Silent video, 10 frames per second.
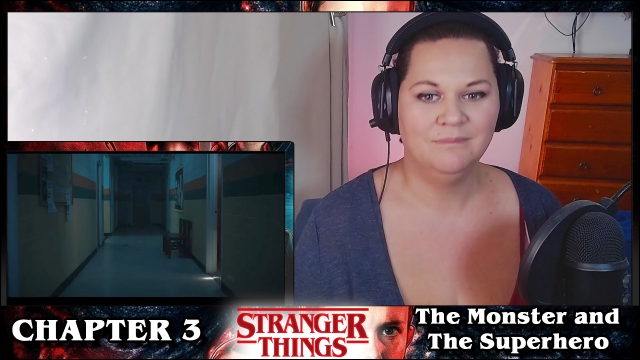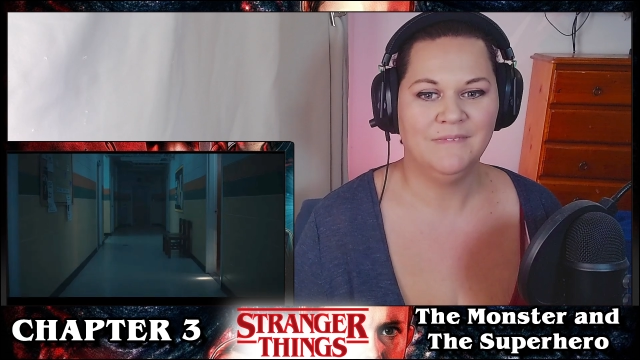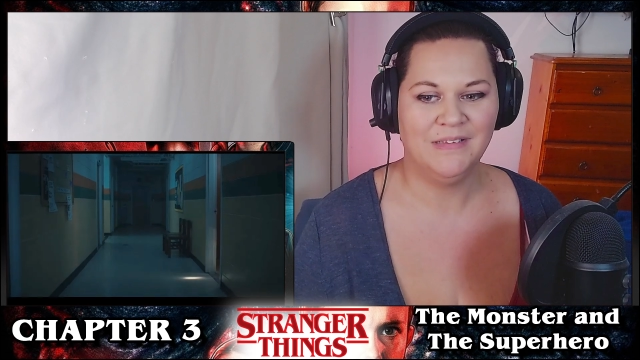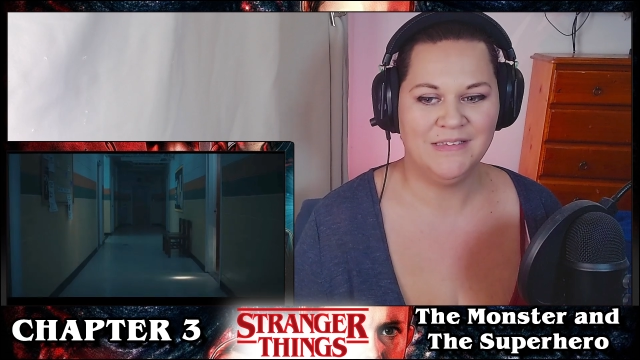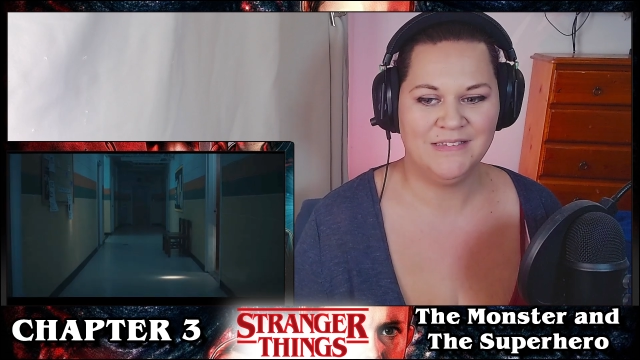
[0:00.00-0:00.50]

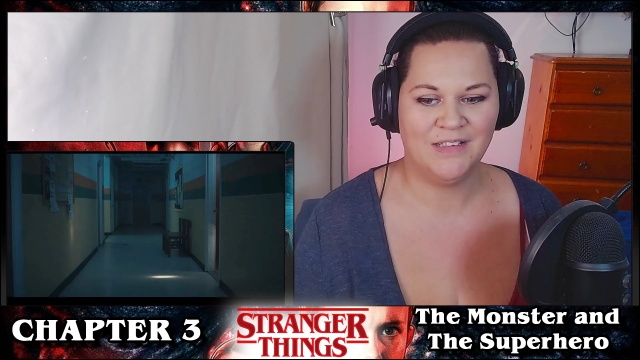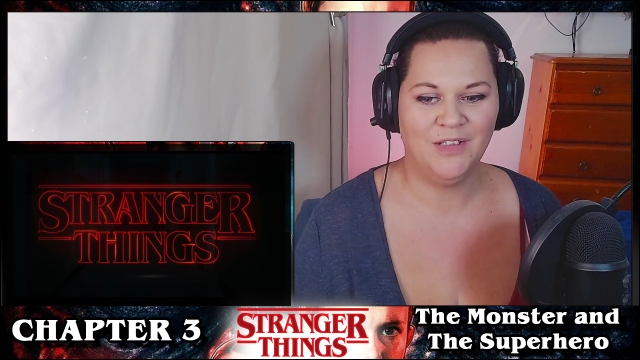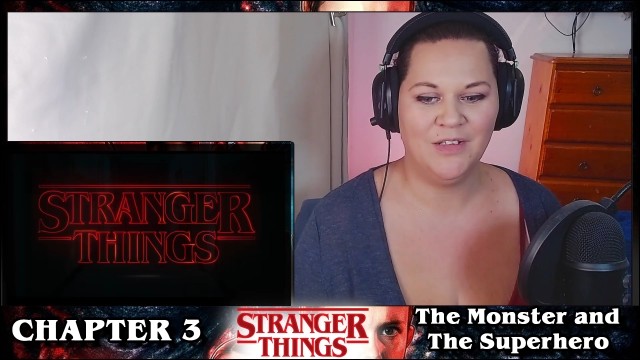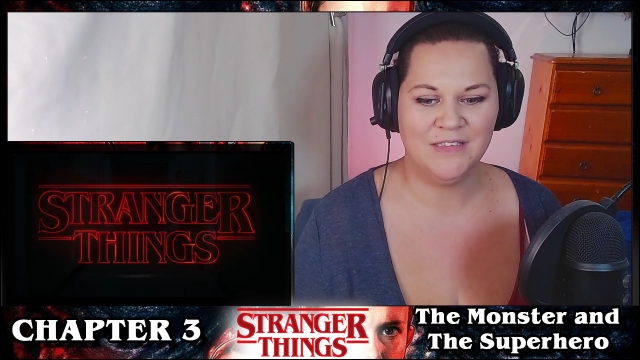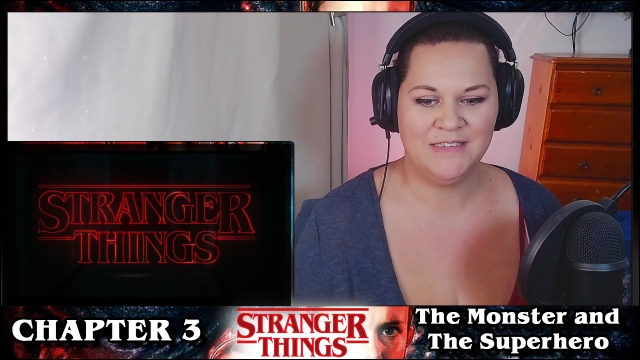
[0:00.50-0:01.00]
Here's the
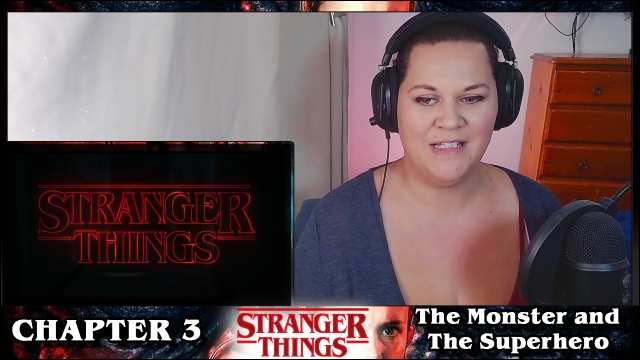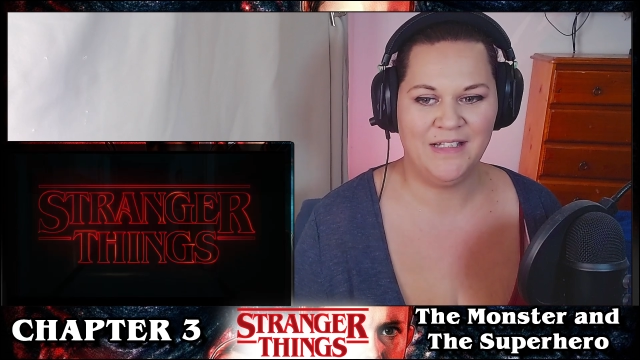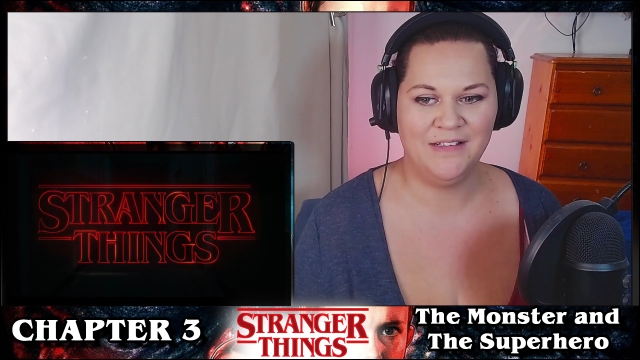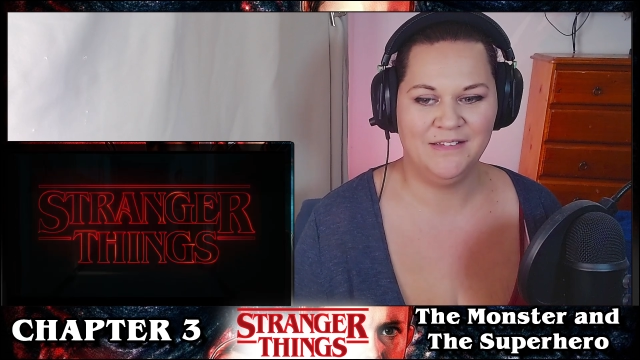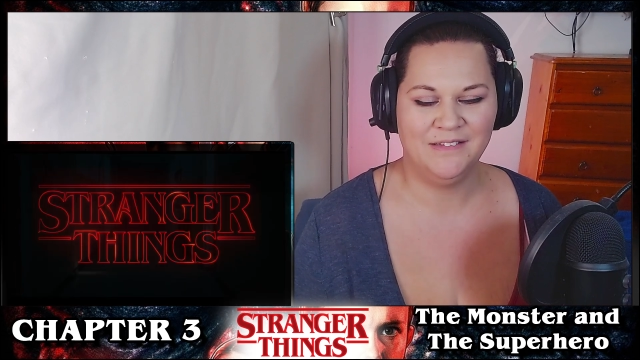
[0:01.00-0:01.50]
clock
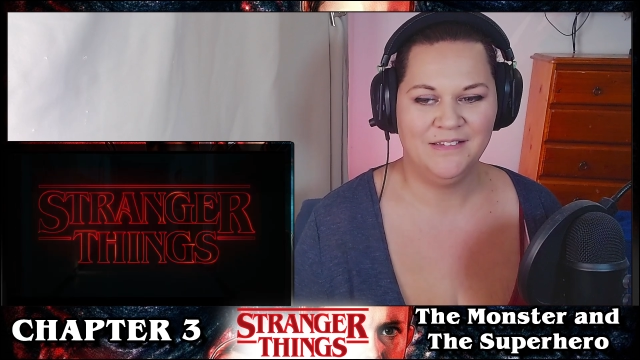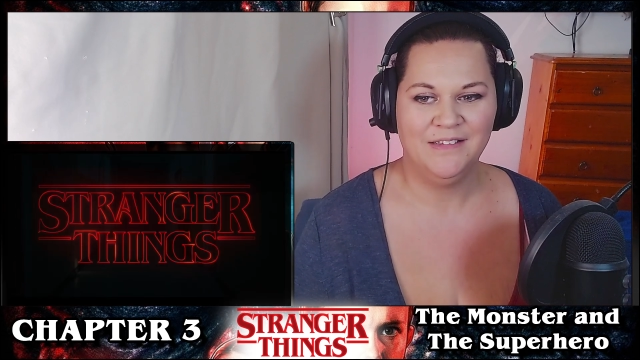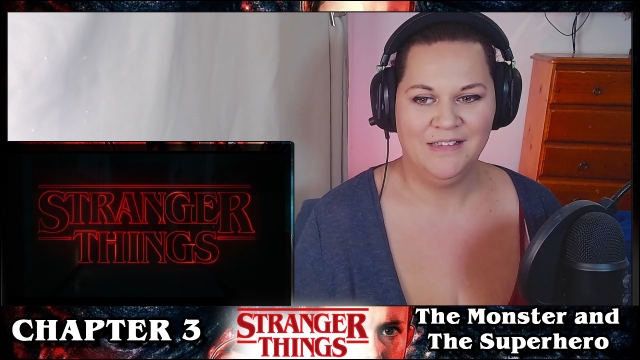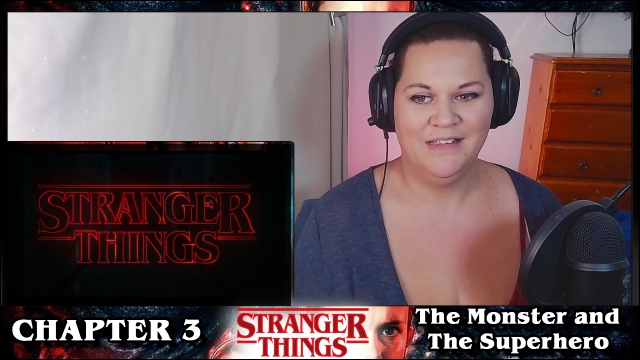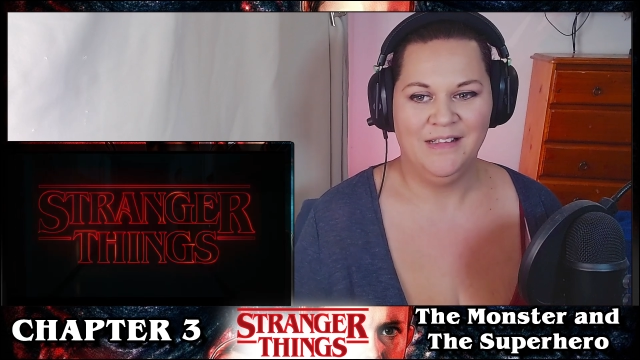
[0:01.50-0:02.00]
sound.
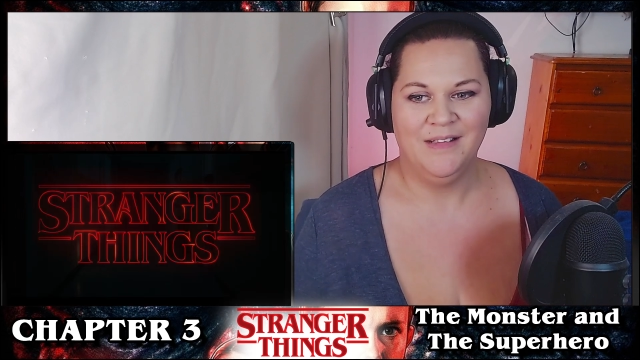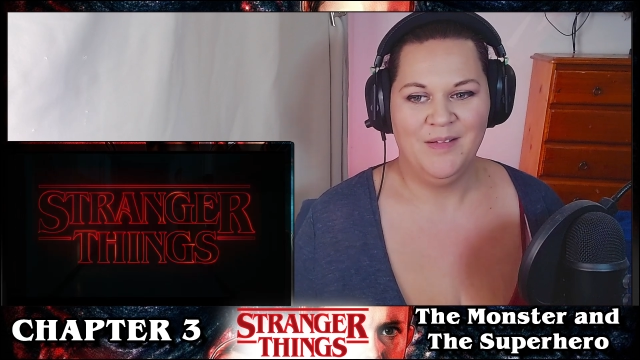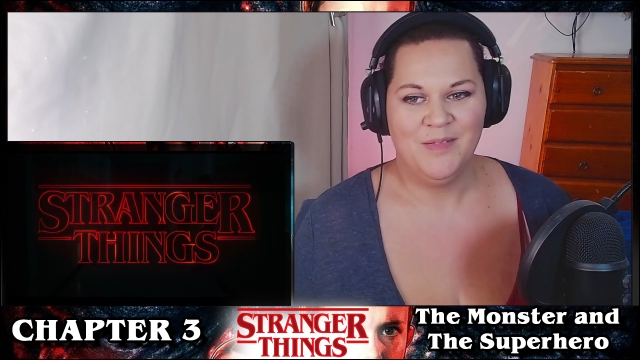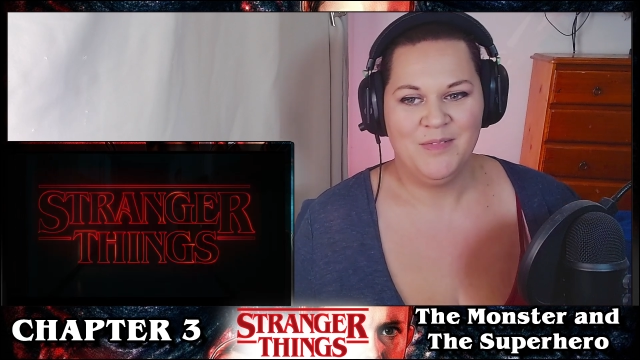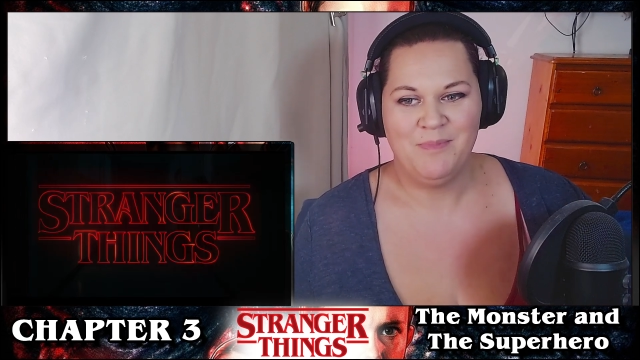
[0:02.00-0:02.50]

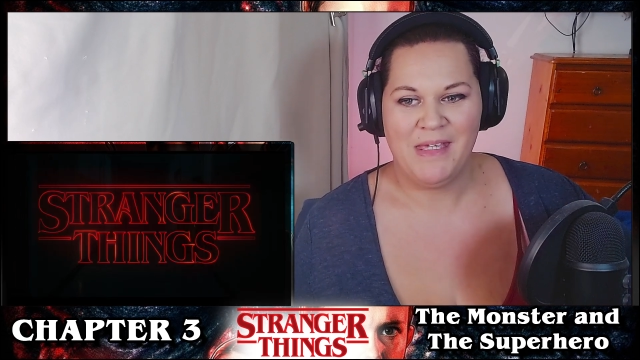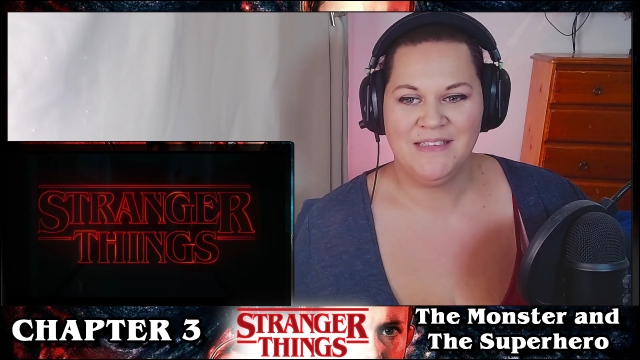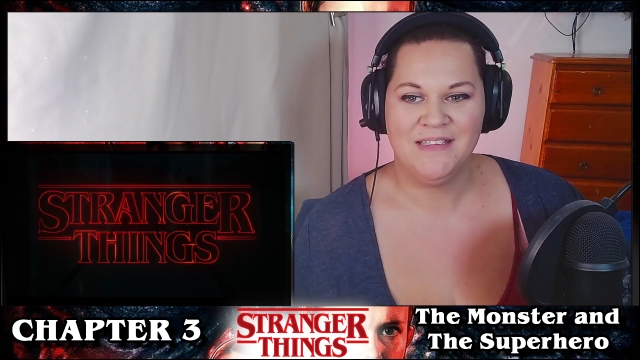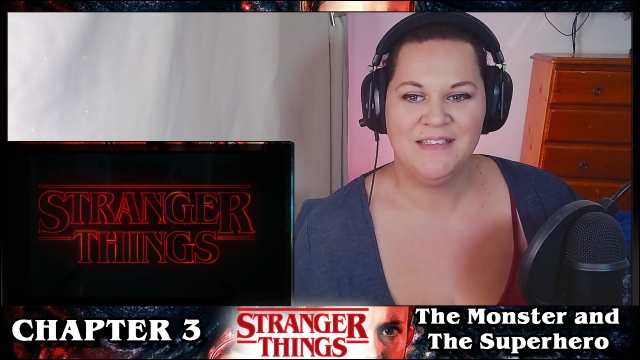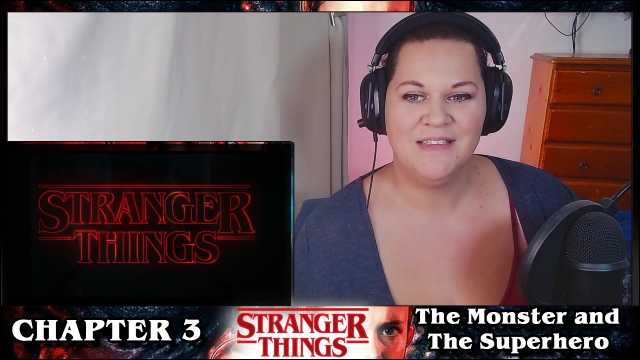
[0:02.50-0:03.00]

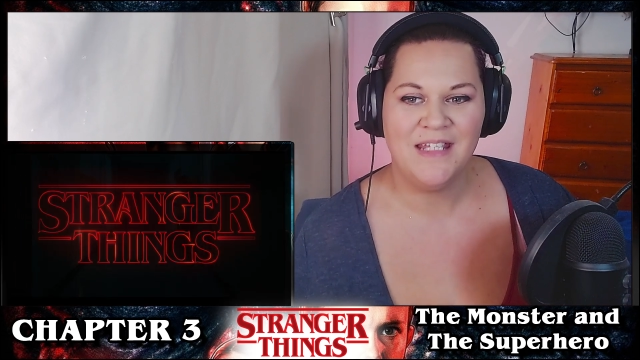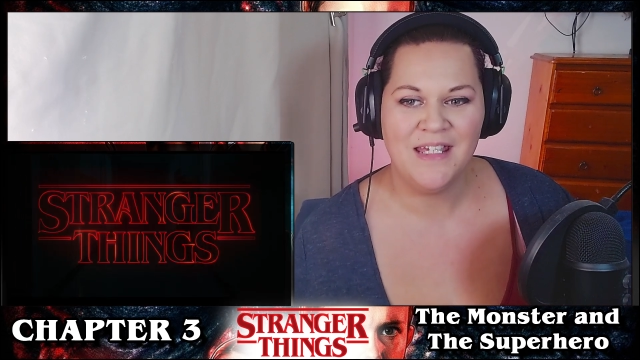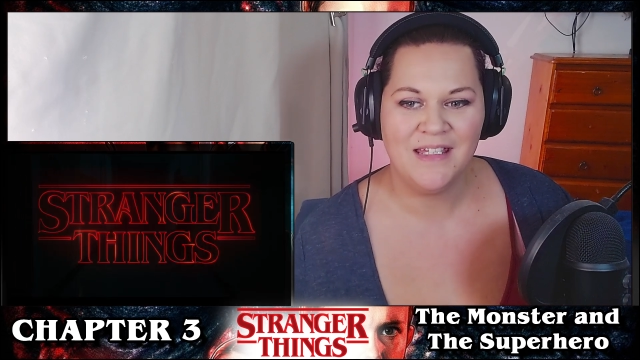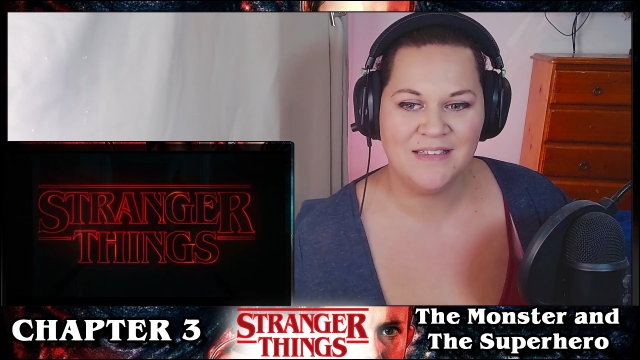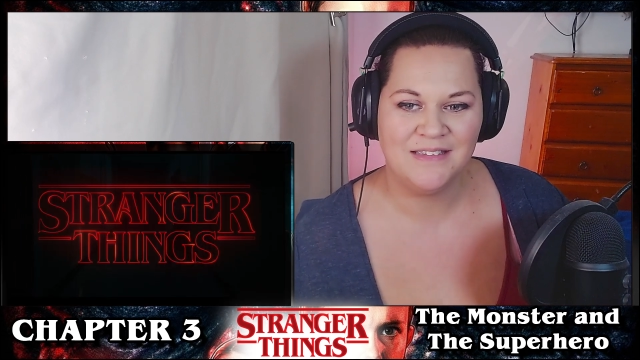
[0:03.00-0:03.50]
Max is
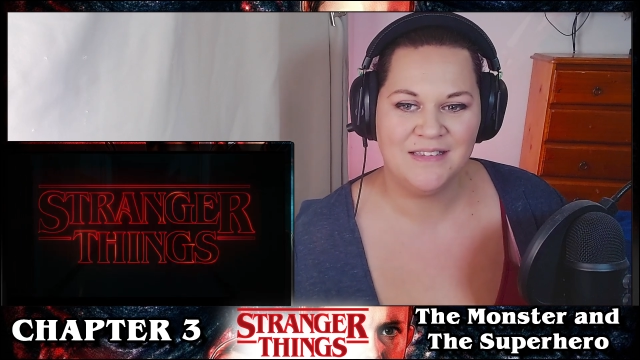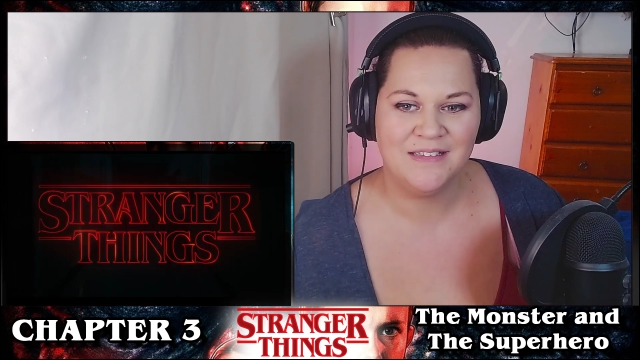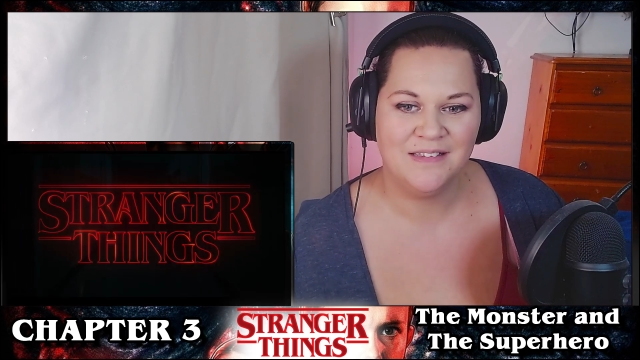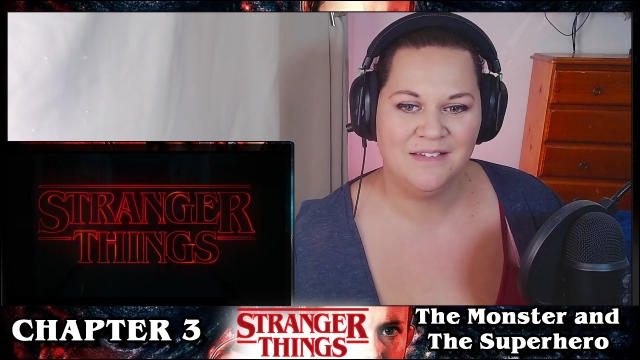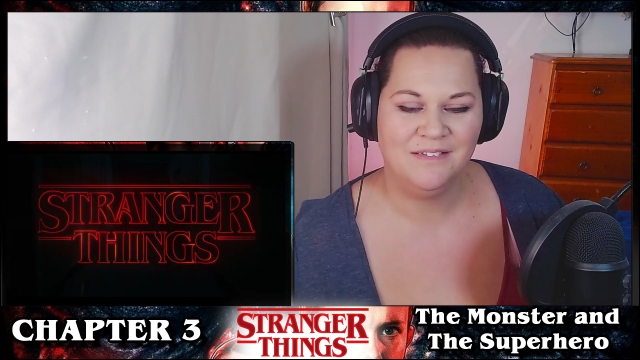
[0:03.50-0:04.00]

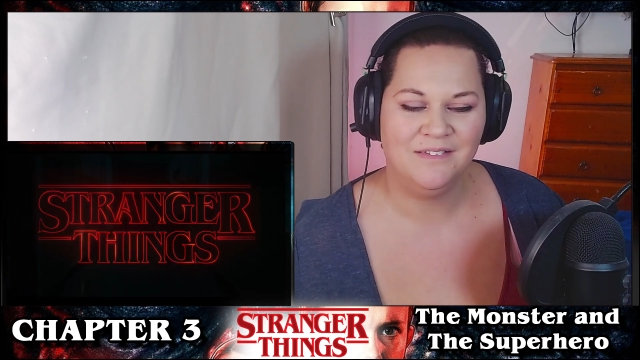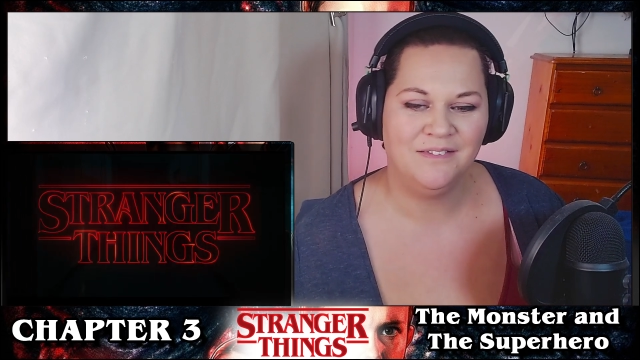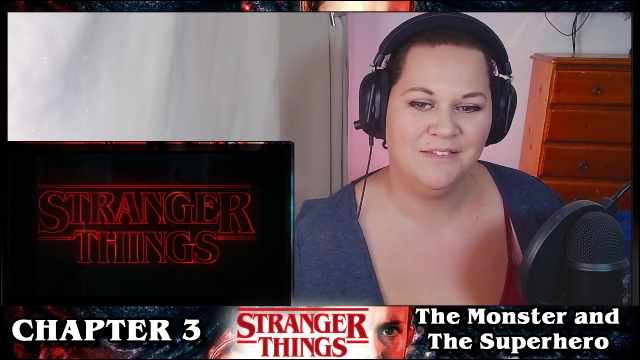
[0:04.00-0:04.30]
next. Oh